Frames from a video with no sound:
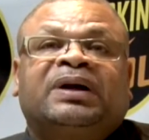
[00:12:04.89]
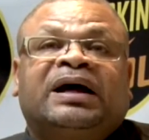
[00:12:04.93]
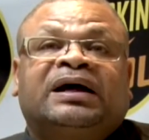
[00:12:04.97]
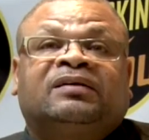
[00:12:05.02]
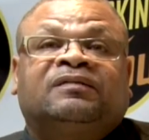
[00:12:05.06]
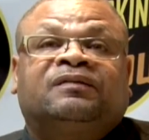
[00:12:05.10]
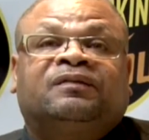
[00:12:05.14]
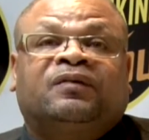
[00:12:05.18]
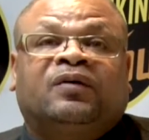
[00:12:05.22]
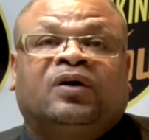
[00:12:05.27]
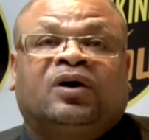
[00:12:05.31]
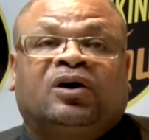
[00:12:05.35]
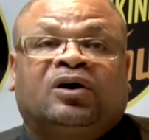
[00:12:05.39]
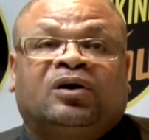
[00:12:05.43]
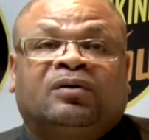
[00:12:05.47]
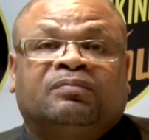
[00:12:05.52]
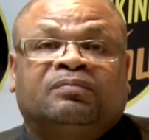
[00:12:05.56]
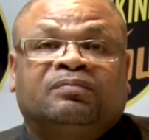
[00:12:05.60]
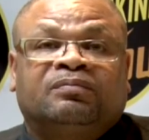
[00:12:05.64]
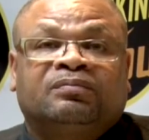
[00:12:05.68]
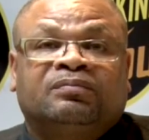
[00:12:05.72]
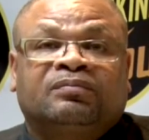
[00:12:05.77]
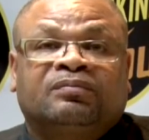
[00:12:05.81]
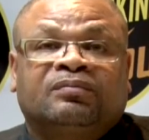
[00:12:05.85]

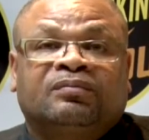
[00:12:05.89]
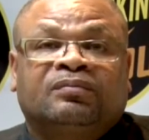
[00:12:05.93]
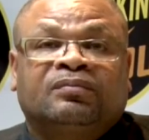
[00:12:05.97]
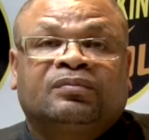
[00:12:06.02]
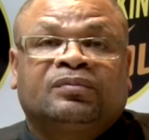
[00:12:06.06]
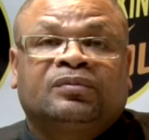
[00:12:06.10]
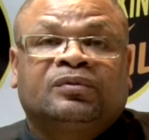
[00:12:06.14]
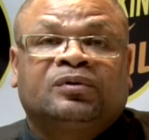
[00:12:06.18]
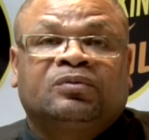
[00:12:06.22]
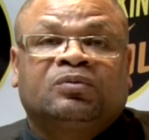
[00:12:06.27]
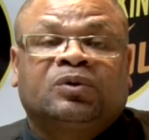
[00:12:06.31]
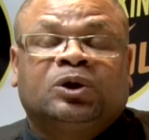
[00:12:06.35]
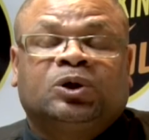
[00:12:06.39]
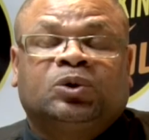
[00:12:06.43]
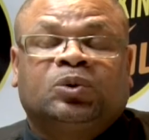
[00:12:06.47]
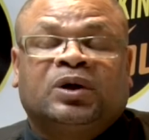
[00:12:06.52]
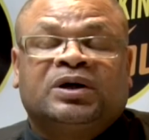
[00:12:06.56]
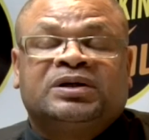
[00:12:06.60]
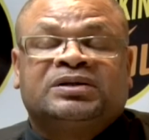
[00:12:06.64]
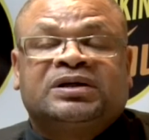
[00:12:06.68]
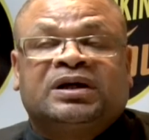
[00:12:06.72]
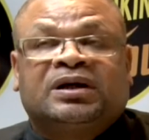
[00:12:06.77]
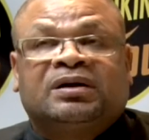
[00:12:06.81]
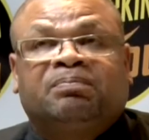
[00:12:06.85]
platform, which
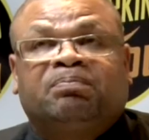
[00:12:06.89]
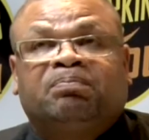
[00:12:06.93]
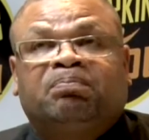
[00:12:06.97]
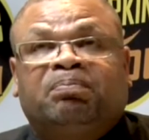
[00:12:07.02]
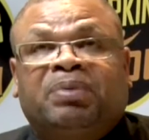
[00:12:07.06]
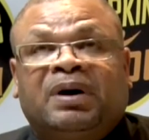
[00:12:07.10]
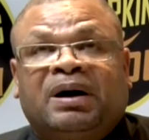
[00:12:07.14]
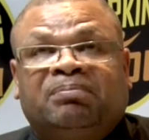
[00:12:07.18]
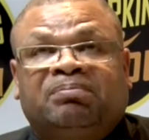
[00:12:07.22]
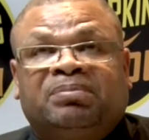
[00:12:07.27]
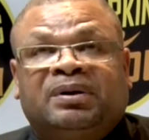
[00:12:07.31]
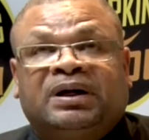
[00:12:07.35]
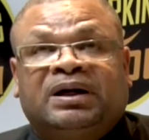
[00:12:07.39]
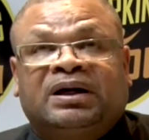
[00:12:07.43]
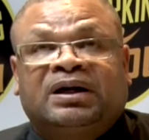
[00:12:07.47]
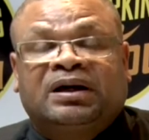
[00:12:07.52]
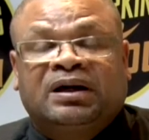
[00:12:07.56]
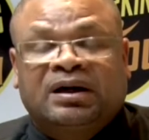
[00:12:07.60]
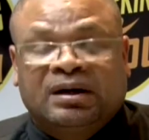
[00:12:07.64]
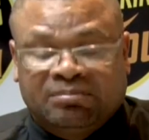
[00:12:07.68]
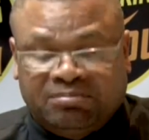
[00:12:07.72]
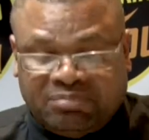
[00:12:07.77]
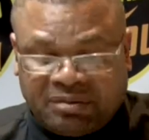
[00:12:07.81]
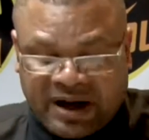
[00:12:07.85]
was a
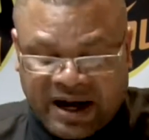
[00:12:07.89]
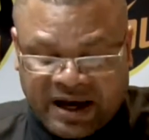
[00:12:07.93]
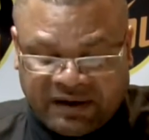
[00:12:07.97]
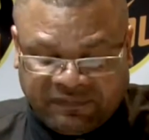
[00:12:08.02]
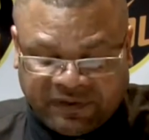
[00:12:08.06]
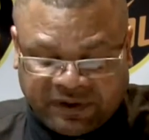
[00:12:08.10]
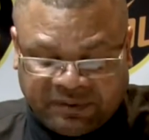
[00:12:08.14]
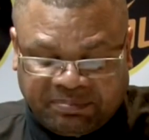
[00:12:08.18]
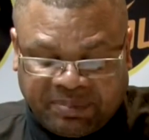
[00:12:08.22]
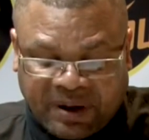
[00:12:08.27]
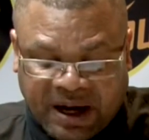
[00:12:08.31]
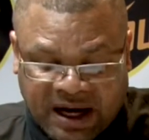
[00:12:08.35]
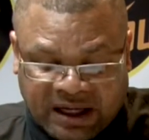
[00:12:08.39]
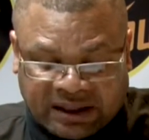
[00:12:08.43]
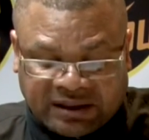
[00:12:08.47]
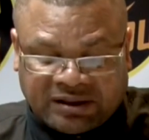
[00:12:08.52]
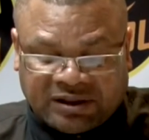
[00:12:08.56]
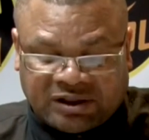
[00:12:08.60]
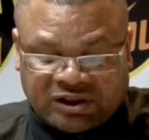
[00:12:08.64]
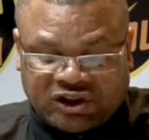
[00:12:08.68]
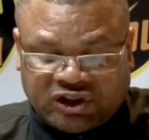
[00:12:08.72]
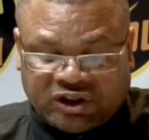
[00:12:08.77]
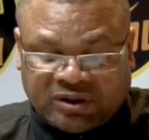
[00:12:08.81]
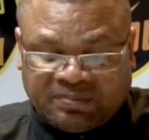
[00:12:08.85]
public-private
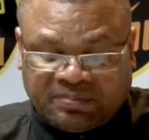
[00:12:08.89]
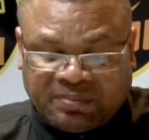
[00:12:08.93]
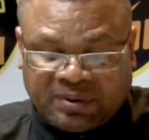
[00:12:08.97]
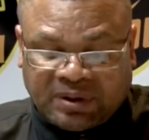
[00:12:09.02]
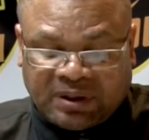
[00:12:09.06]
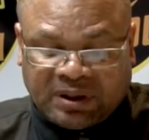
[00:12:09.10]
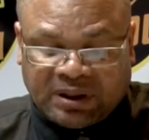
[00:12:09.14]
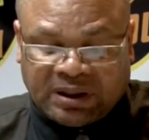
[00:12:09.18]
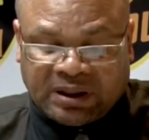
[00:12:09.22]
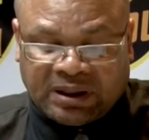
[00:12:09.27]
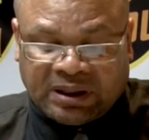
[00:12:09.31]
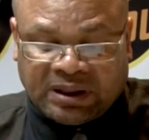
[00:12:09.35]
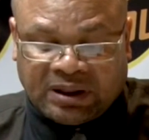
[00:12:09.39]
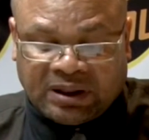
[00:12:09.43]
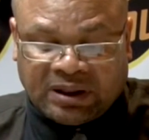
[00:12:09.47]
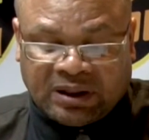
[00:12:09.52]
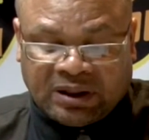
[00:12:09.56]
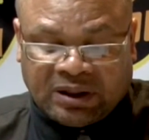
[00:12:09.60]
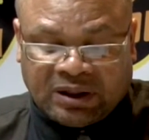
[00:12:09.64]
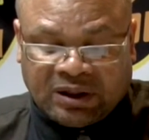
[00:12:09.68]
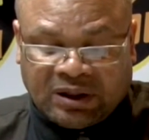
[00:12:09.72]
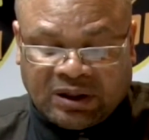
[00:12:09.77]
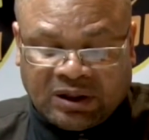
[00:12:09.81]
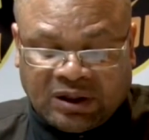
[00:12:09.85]
partnership
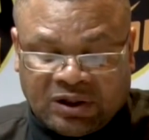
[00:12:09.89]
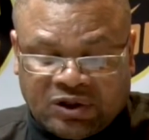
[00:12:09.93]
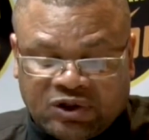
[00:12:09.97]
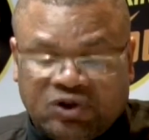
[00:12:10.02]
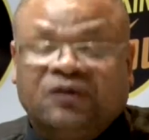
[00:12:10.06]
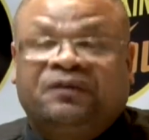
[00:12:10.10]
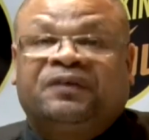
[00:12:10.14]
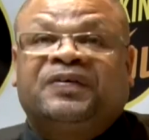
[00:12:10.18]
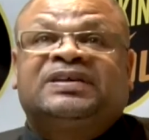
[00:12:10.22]
to